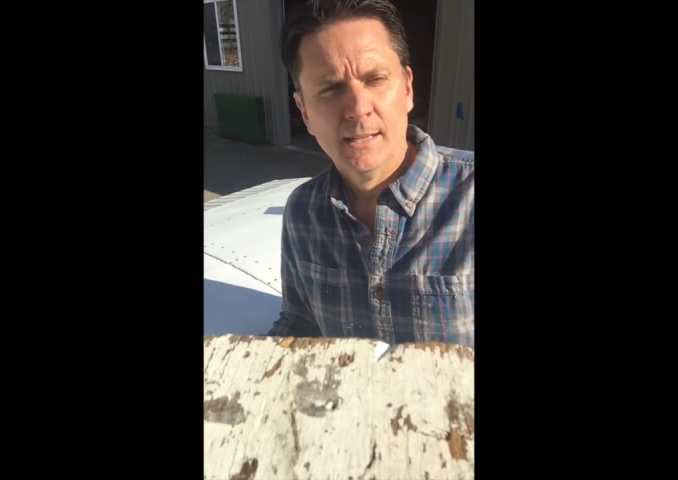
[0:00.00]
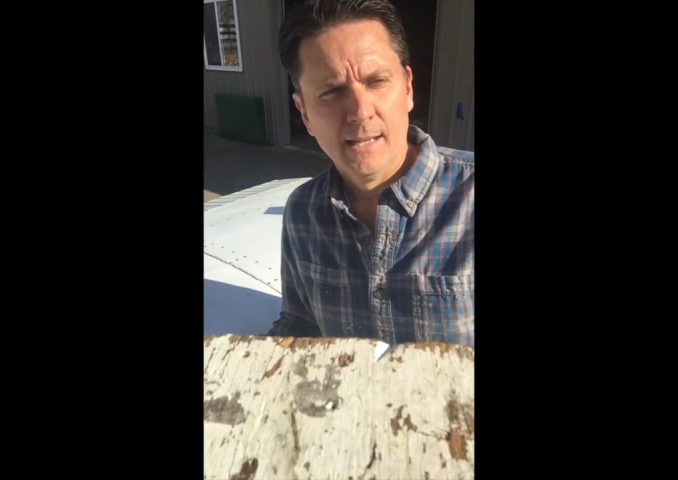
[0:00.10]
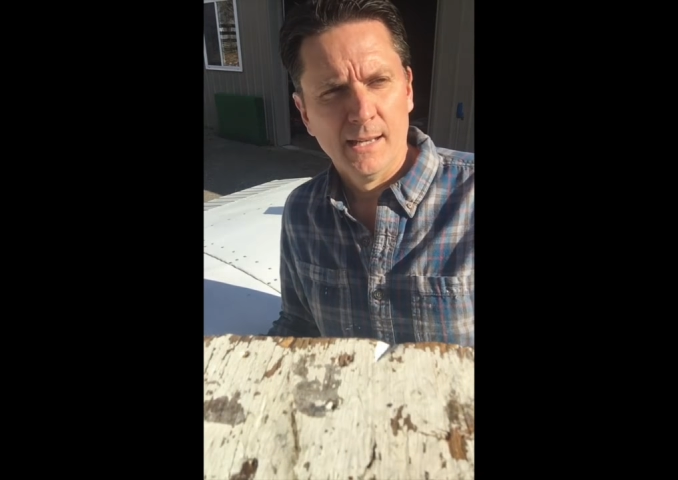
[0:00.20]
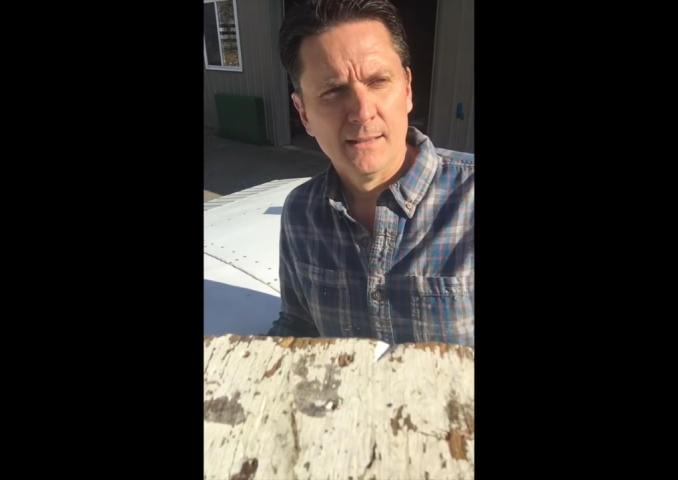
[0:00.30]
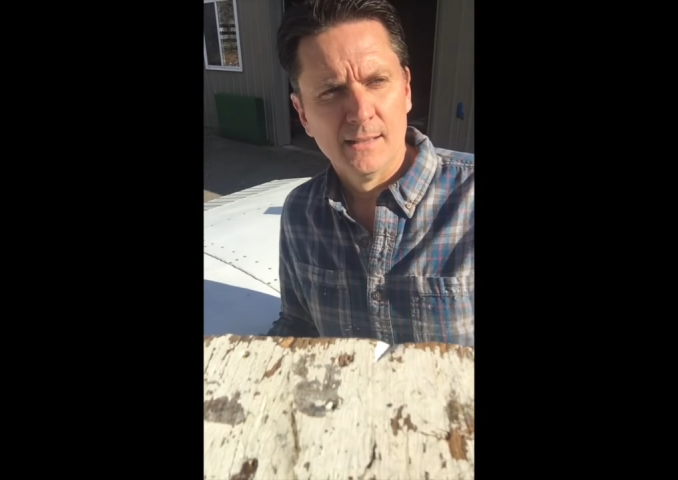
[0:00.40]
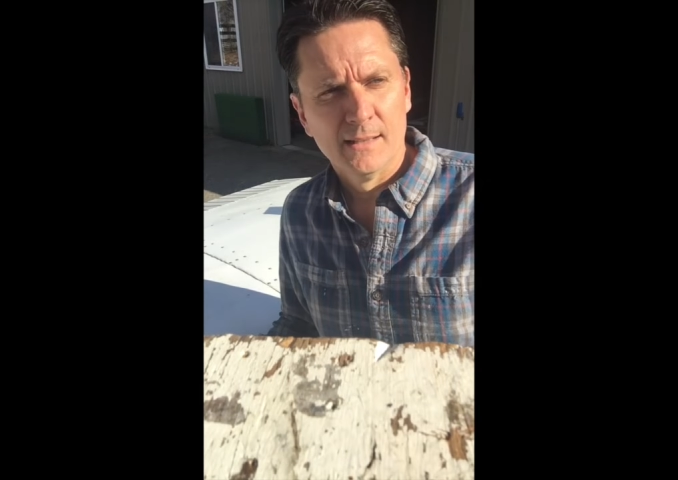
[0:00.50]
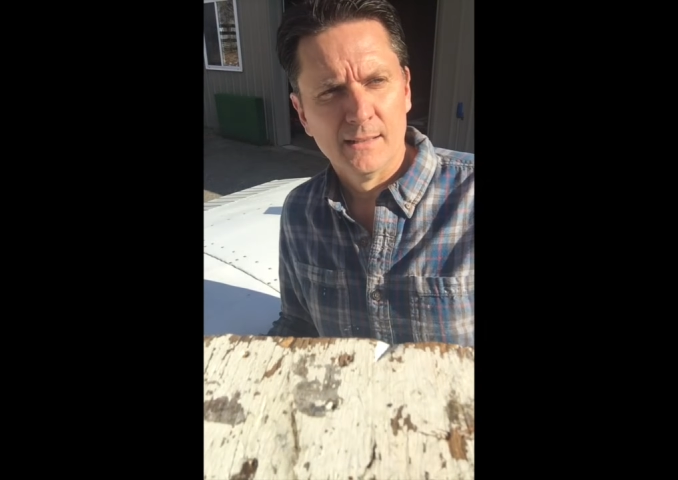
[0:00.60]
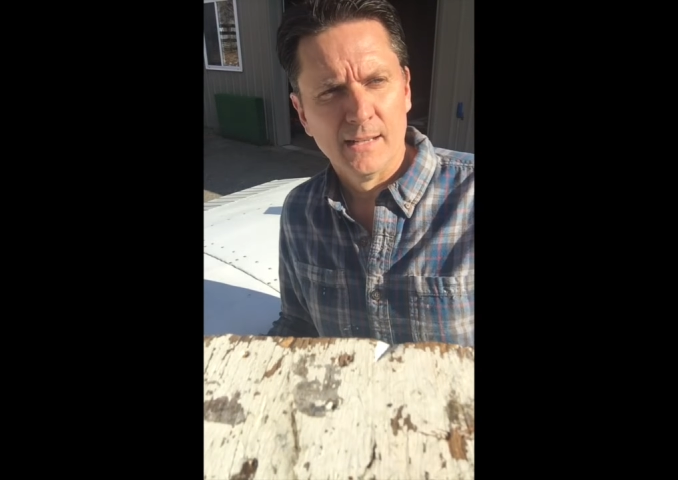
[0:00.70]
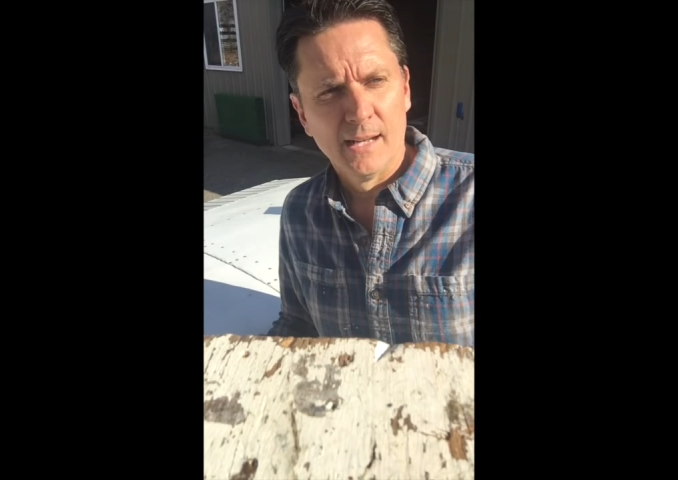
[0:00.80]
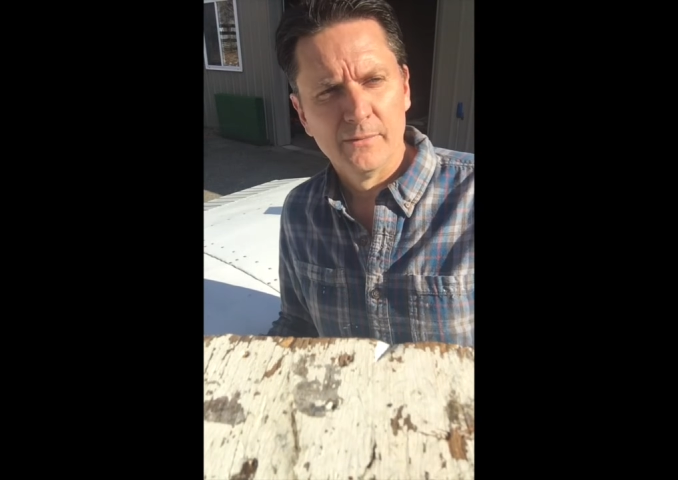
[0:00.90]
And
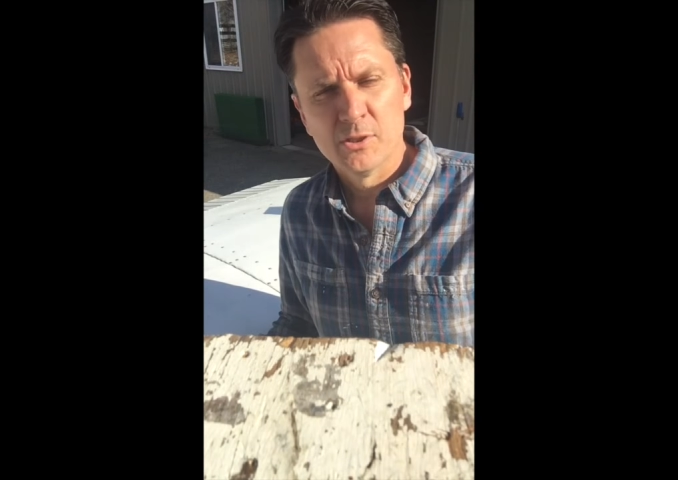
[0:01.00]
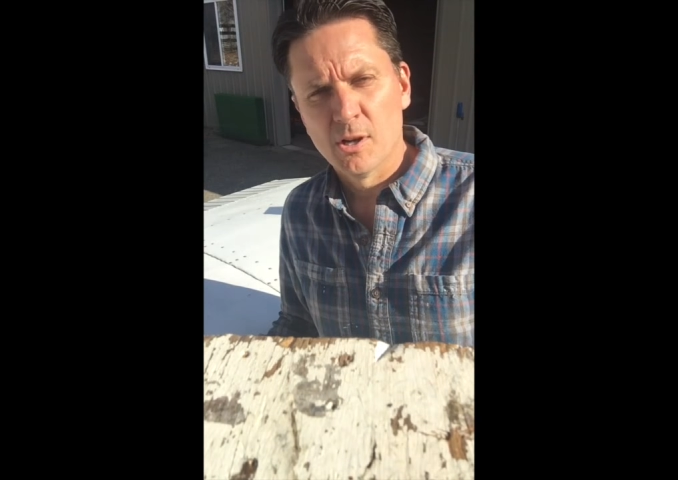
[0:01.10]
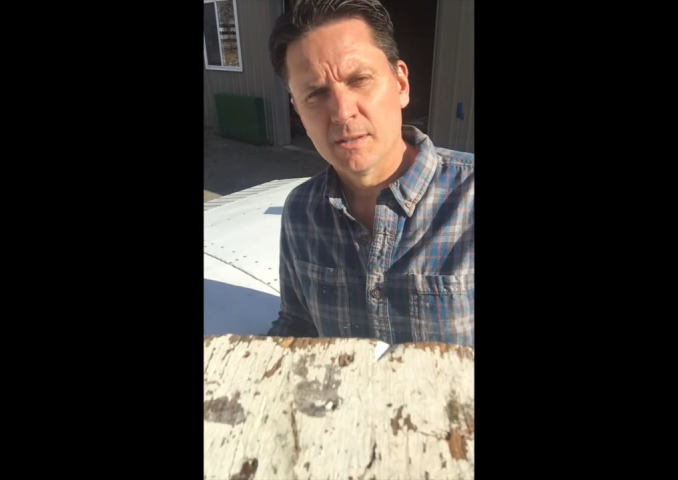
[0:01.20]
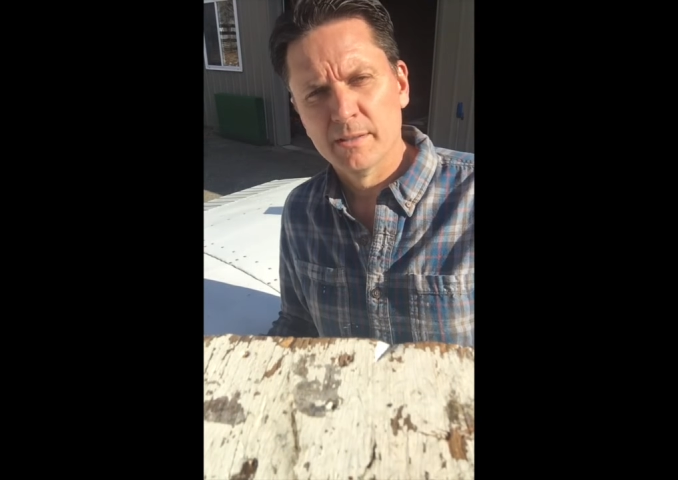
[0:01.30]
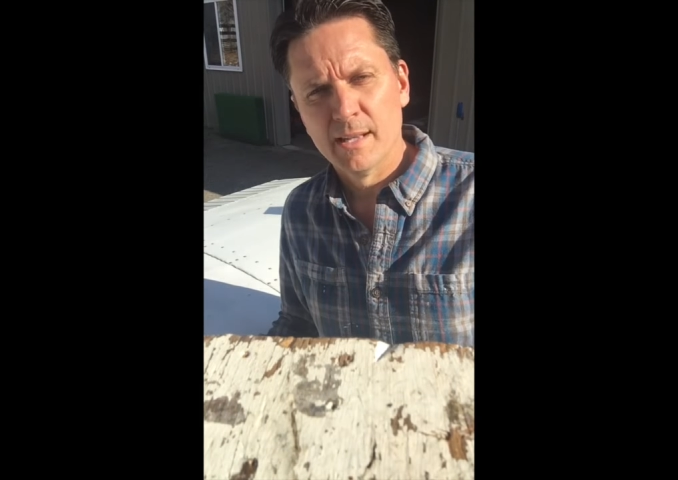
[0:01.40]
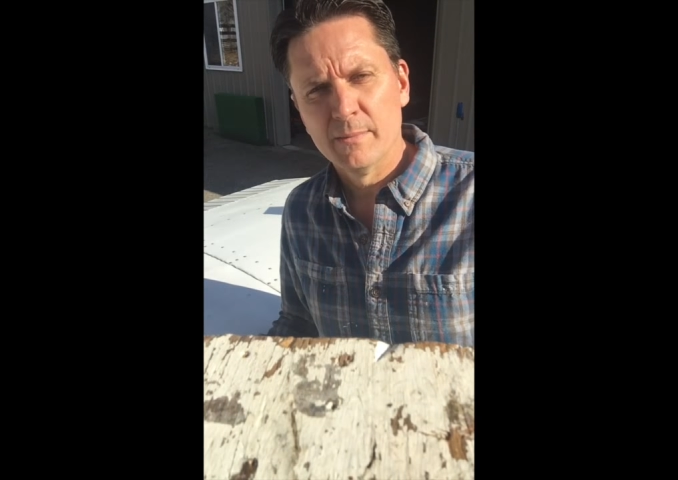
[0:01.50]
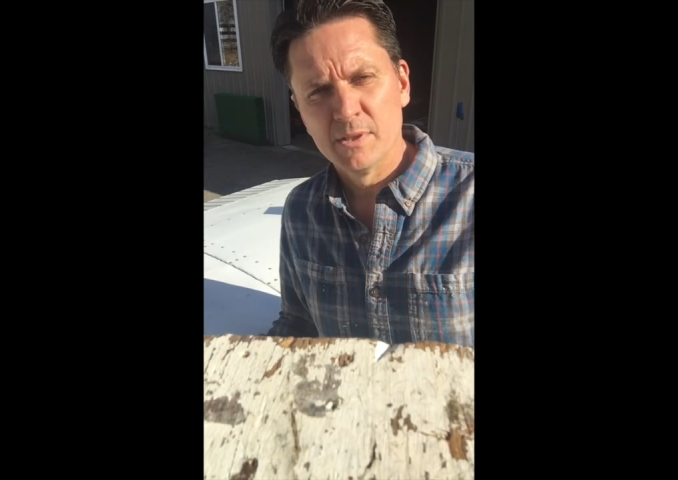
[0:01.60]
I've talked to them.